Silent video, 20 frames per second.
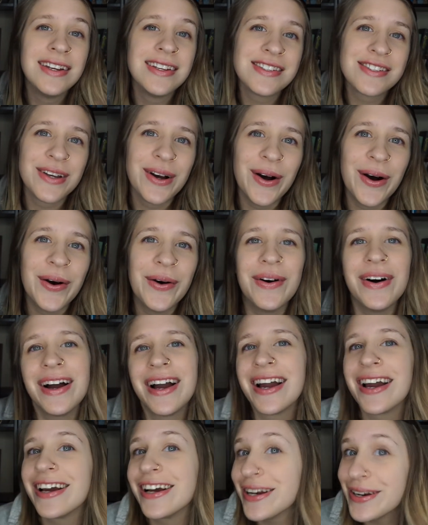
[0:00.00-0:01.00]
So
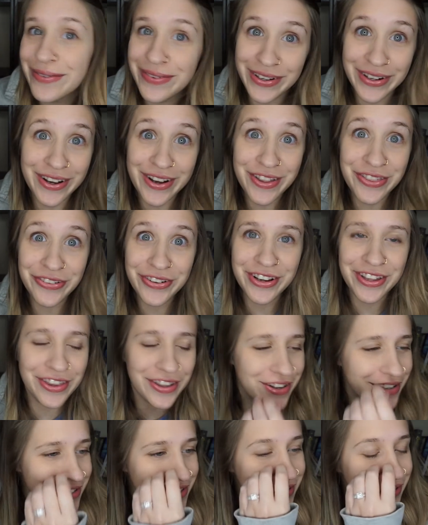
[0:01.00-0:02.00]
could have been all three of
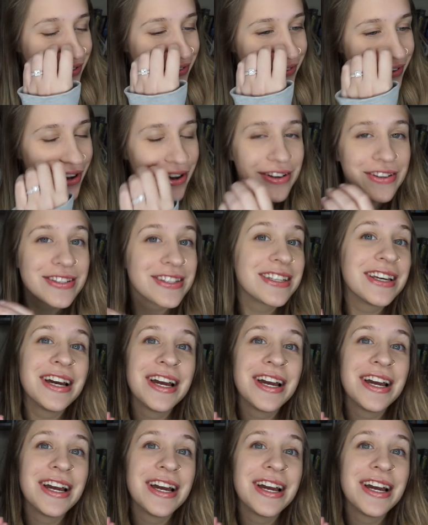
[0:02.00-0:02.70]
those, who knows.